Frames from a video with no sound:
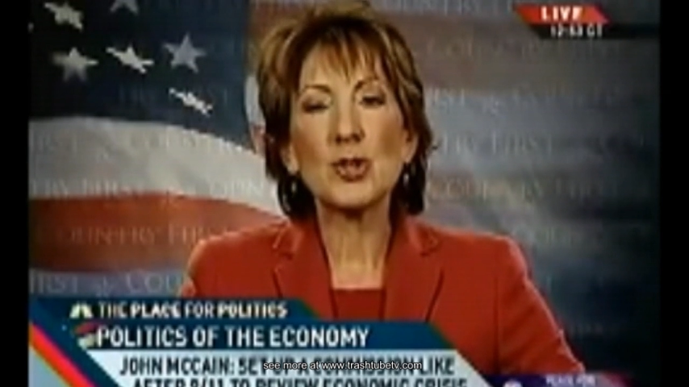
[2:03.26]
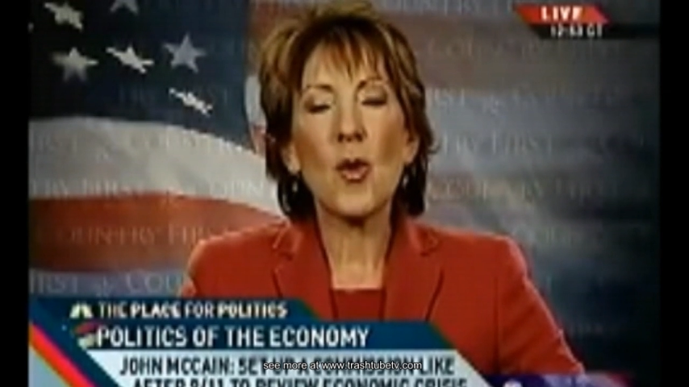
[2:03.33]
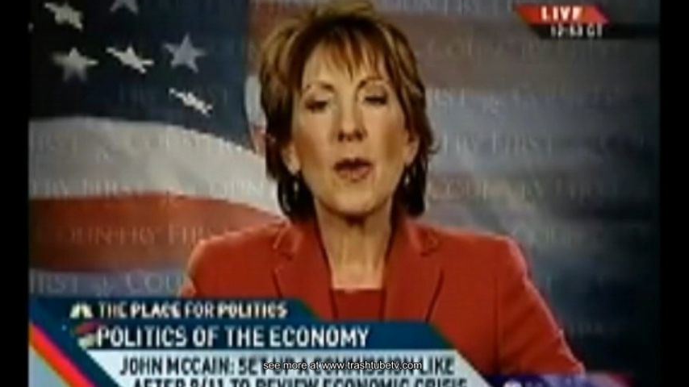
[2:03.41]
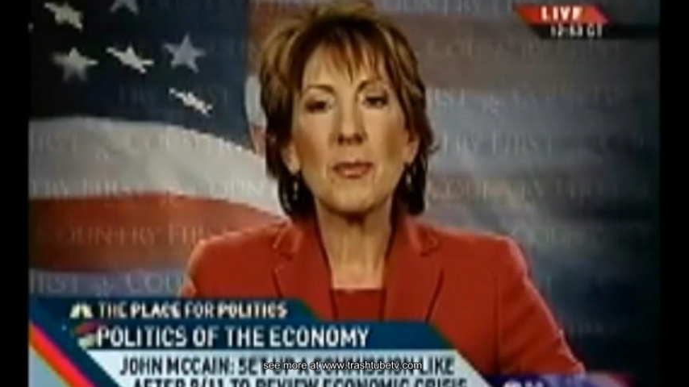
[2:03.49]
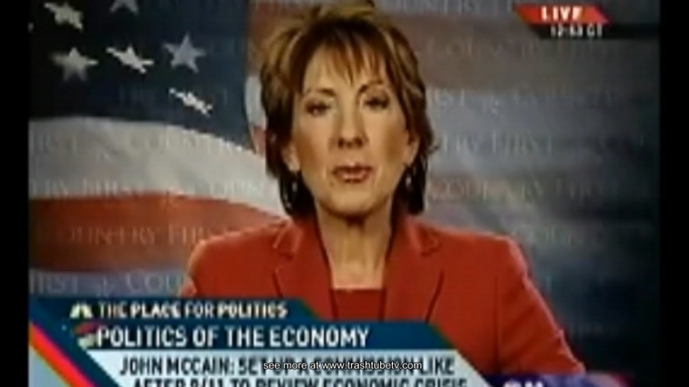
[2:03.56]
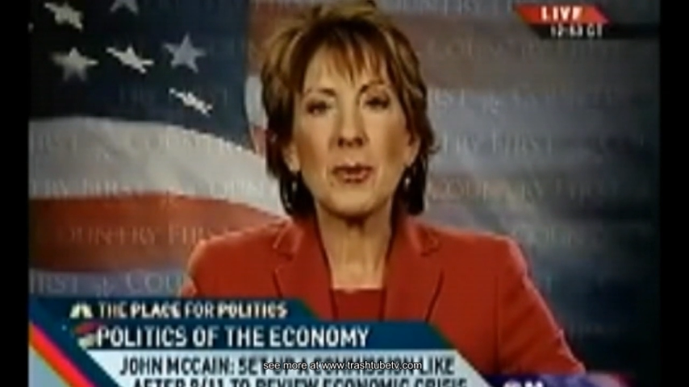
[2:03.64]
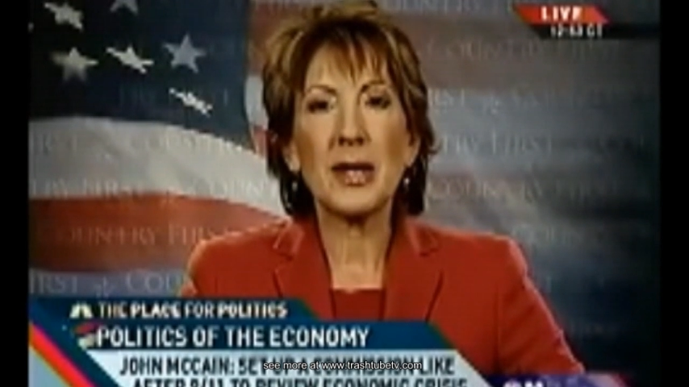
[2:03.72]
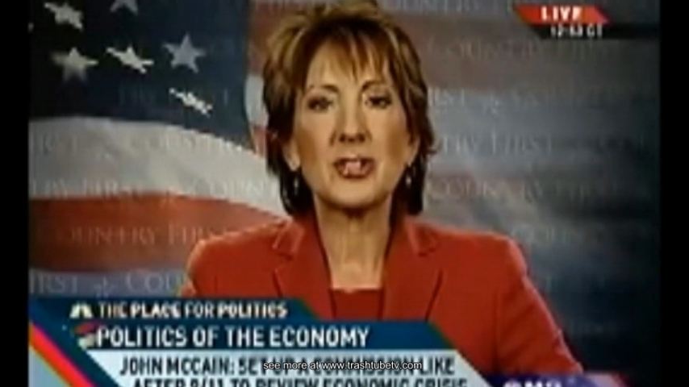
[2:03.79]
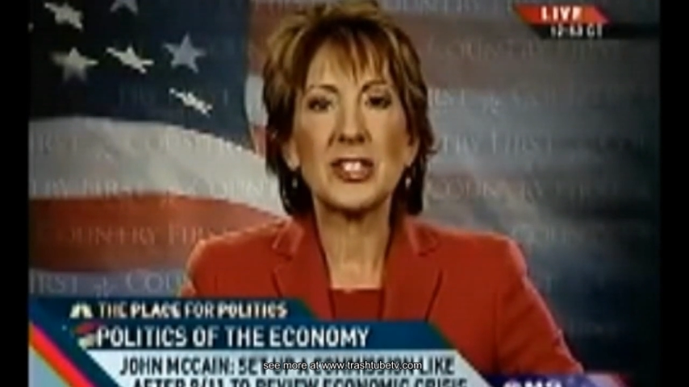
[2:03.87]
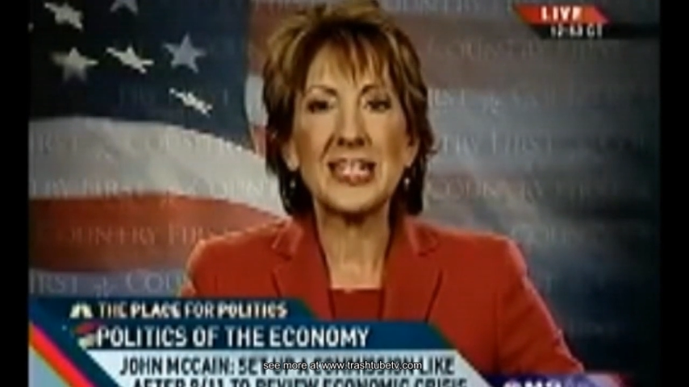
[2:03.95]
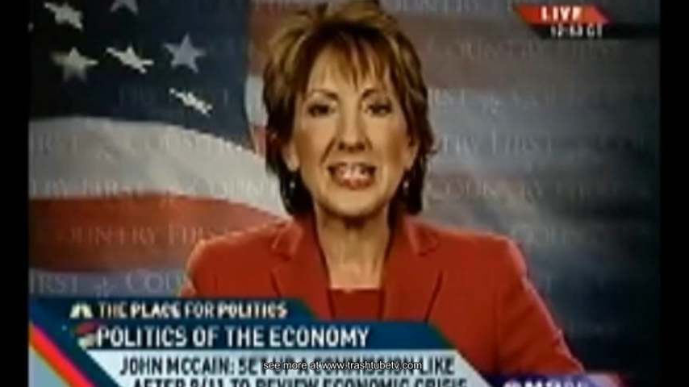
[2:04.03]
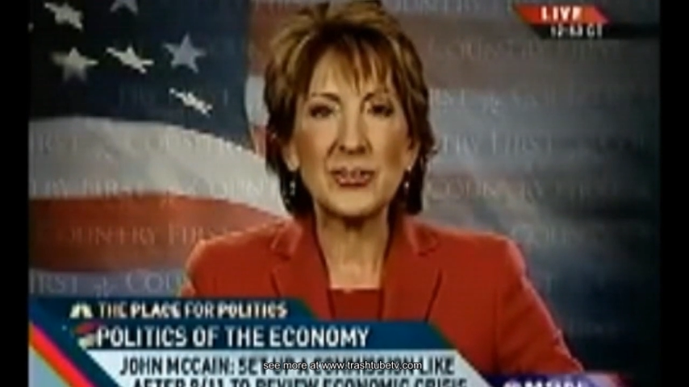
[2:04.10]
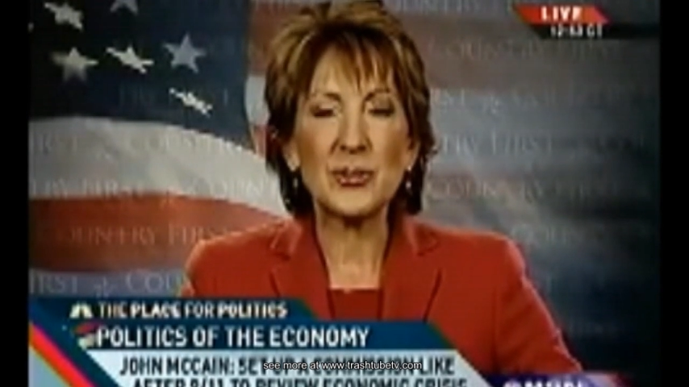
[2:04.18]
made a few
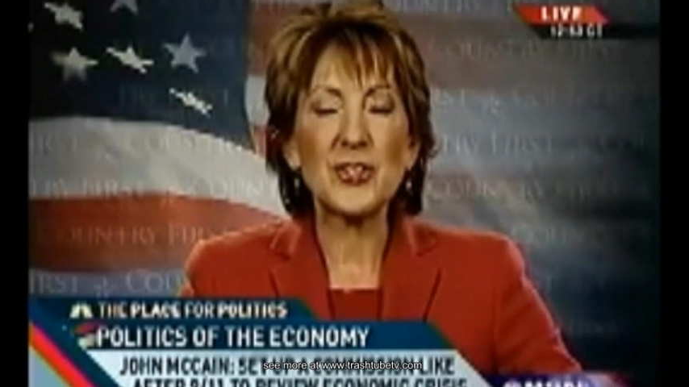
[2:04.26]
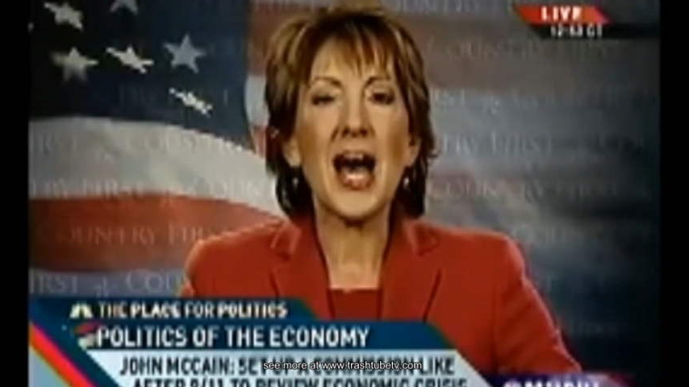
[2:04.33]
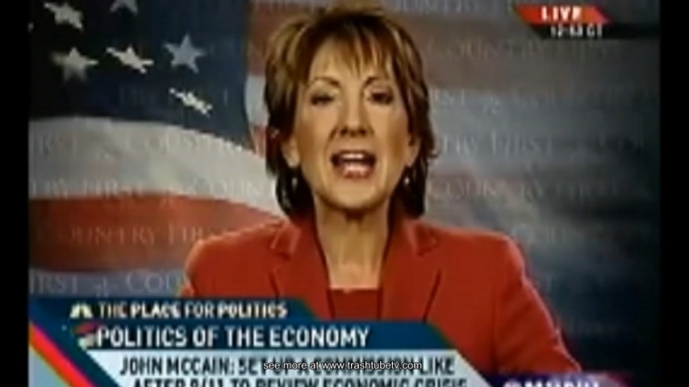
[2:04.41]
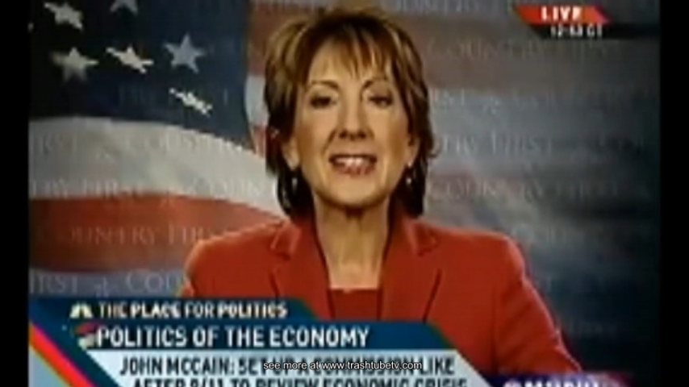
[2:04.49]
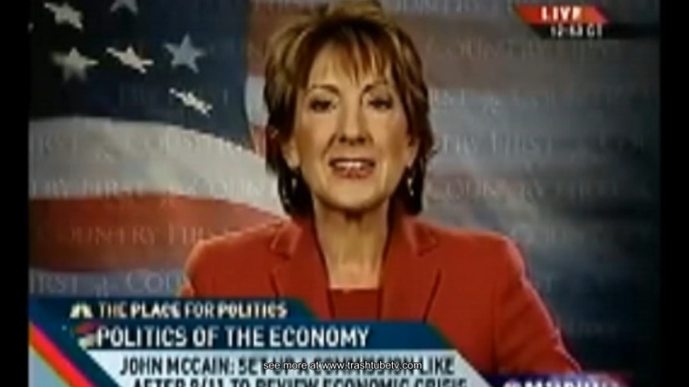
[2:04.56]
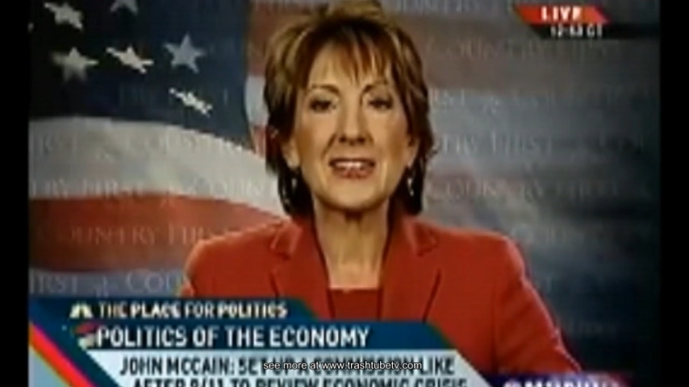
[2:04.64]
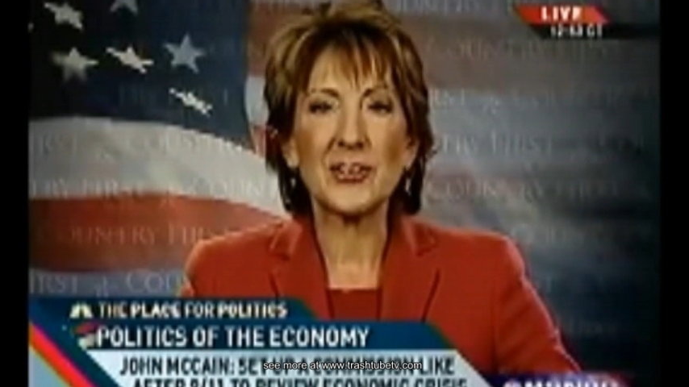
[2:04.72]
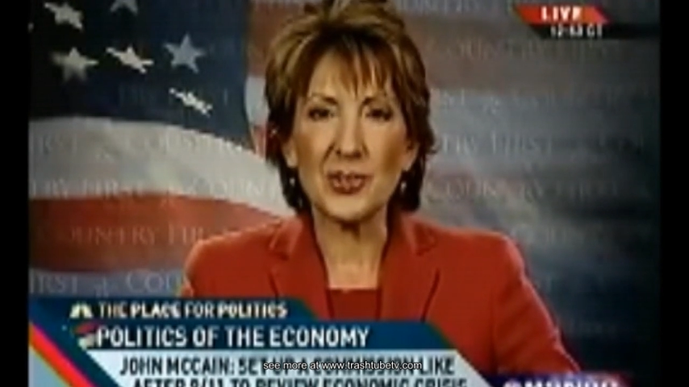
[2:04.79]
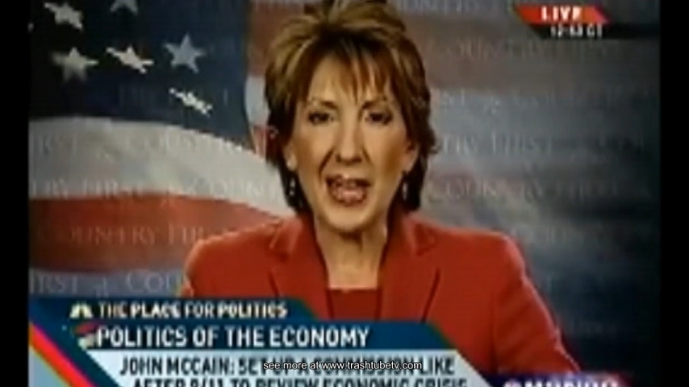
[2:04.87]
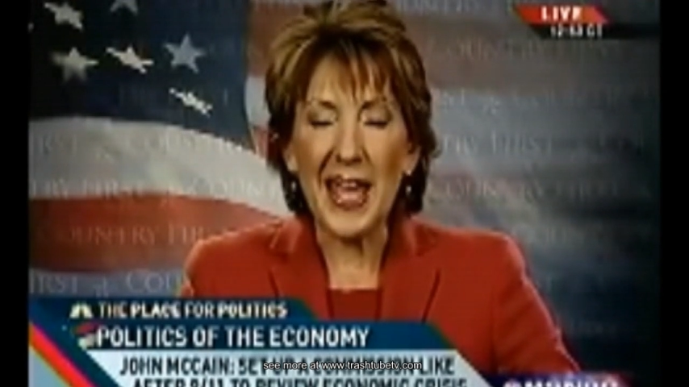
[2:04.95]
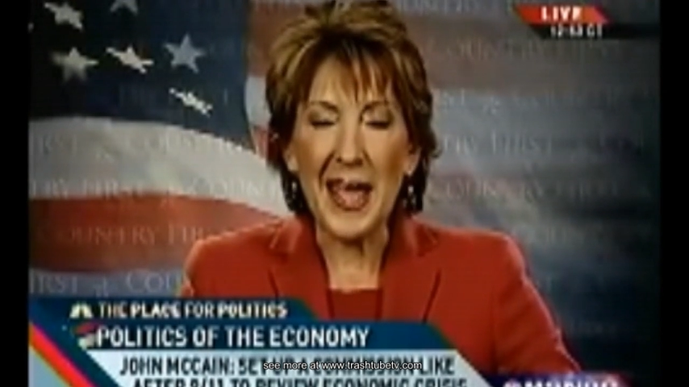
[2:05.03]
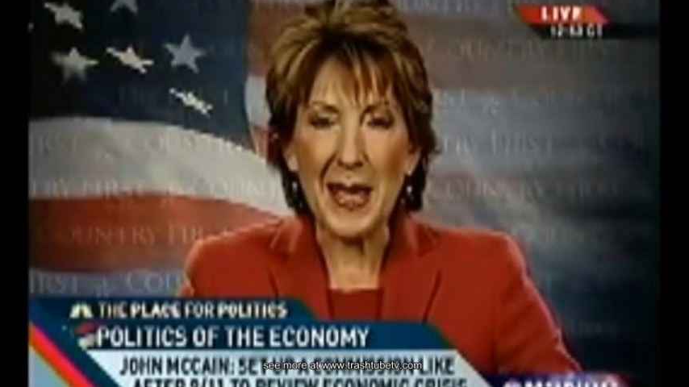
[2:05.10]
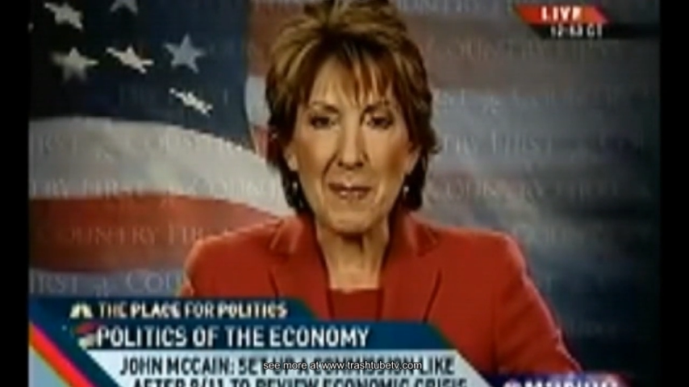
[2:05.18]
gaffes that made him look
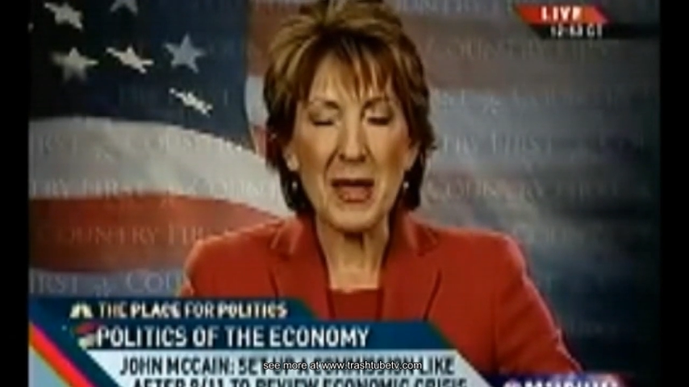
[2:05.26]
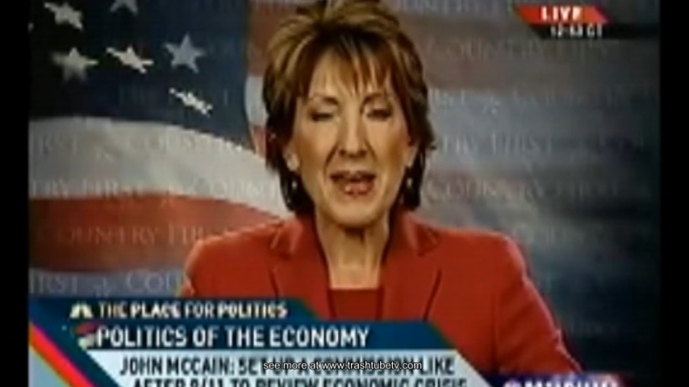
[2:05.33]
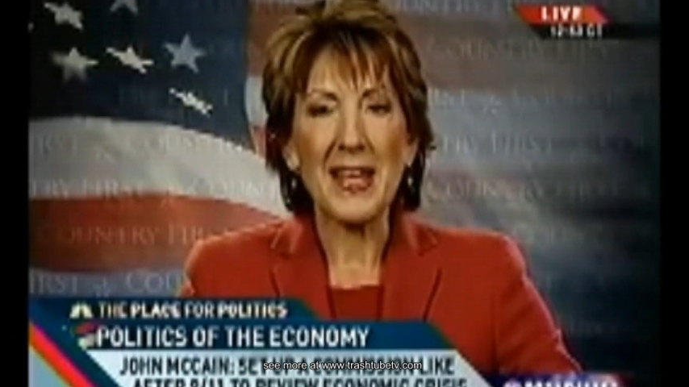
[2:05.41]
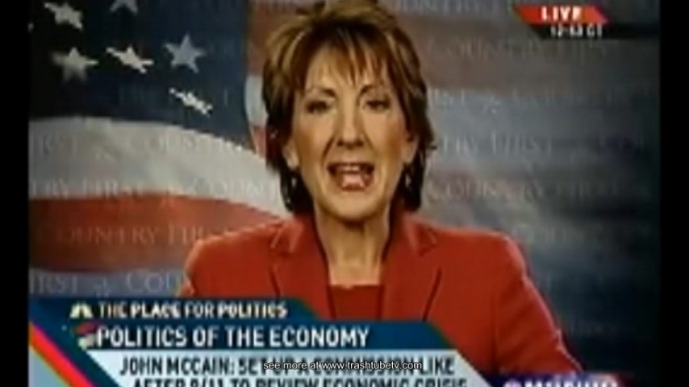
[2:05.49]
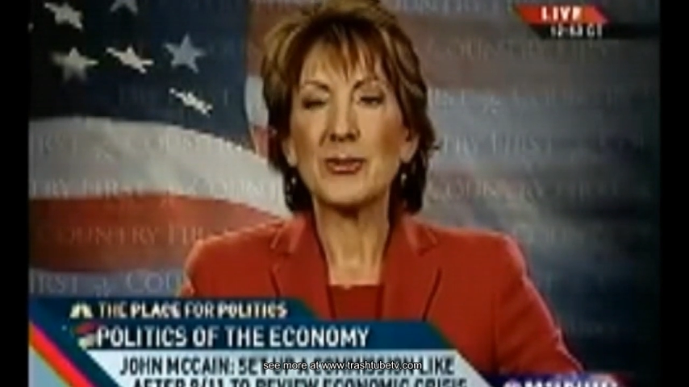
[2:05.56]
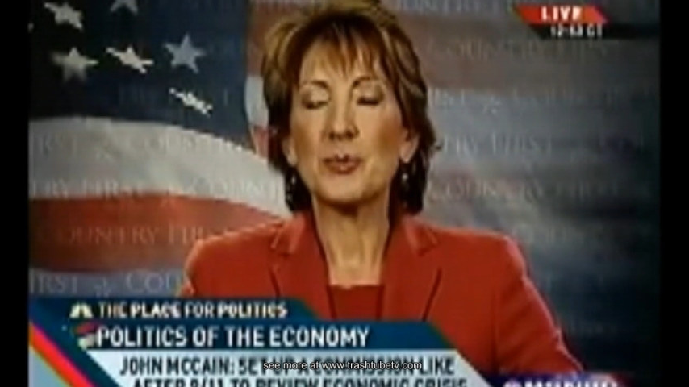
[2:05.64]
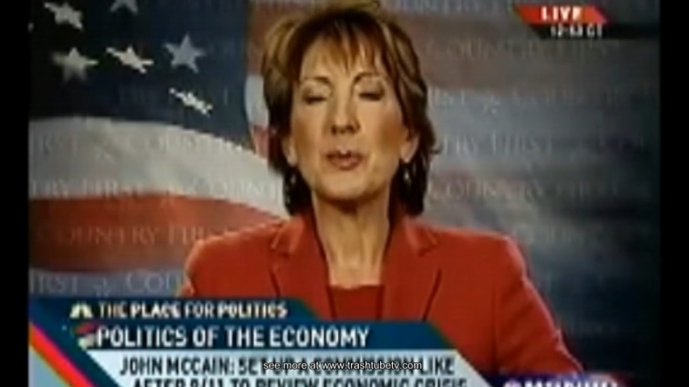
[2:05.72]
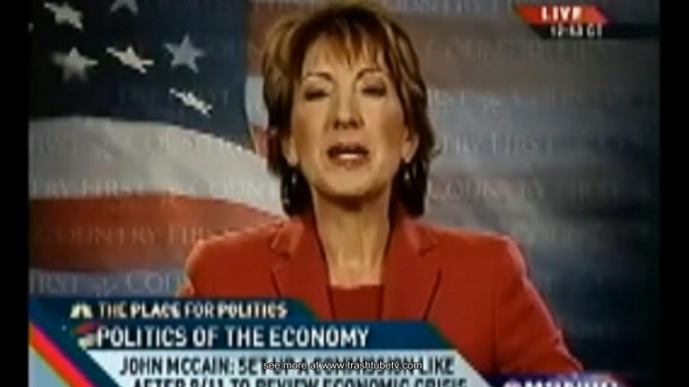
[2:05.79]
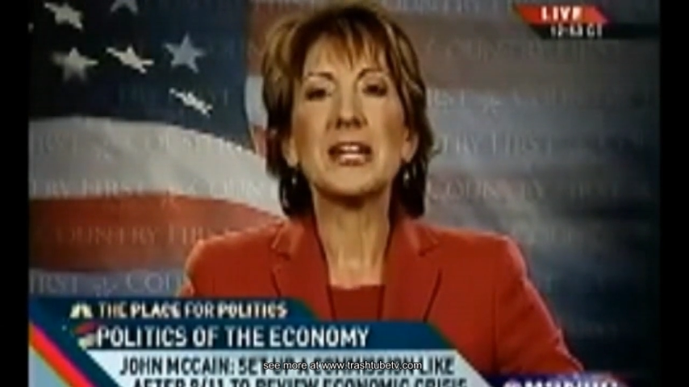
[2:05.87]
pretty bad.